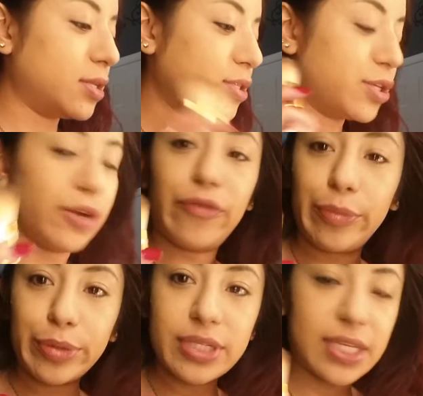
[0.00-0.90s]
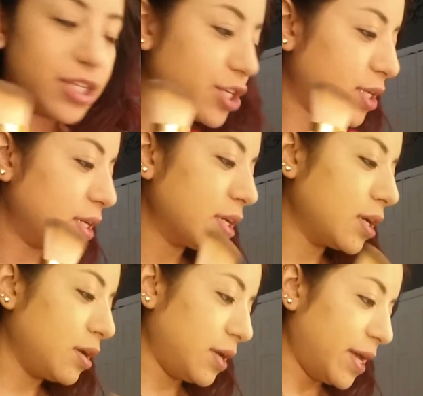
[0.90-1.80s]
It's good for precision.
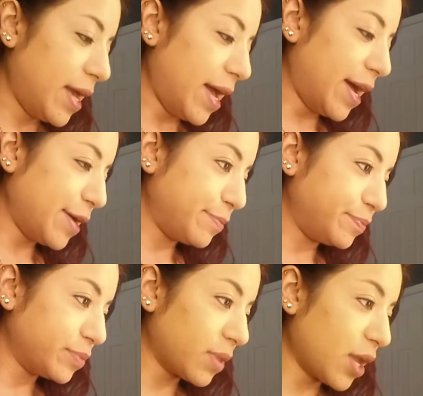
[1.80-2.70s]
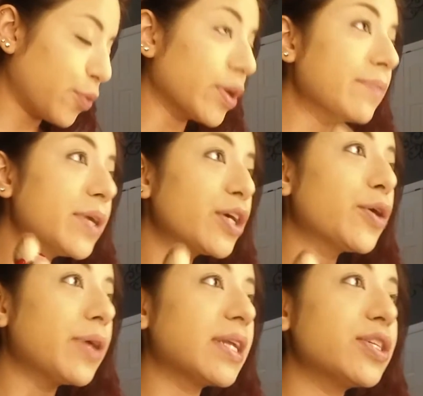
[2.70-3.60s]
And what I'm going to
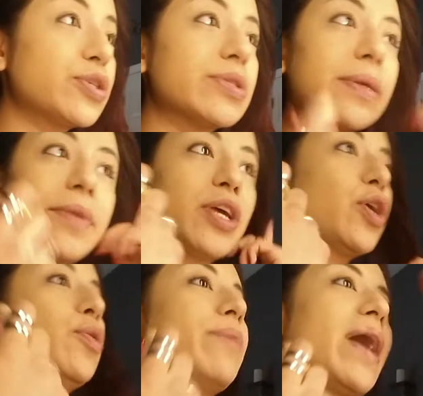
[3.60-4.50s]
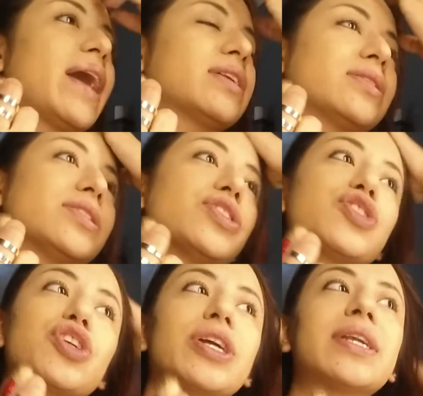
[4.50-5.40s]
go ahead and do is I'm going to go back to
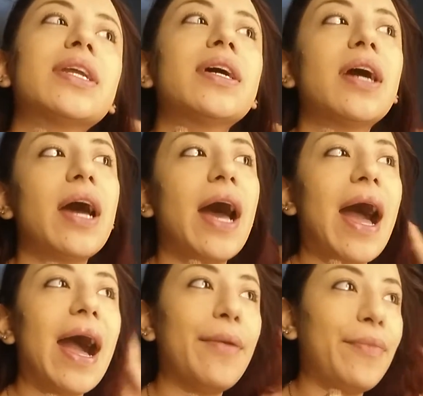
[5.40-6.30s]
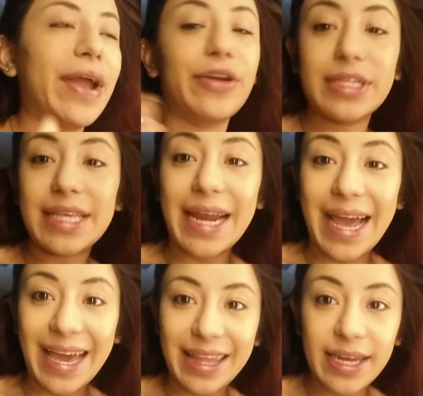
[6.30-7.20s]
certain areas that I
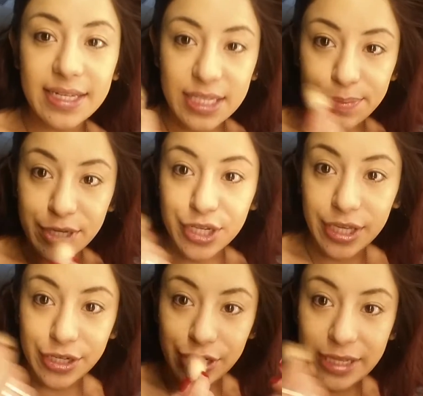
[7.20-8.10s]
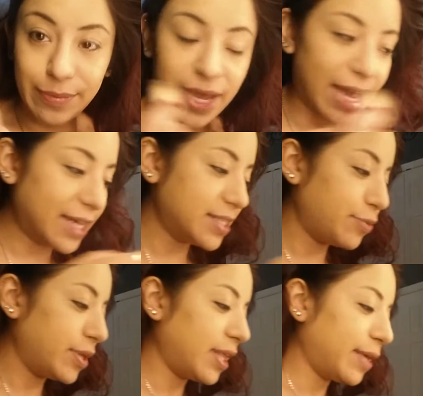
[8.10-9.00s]
highlighted, especially underneath my eyes. I really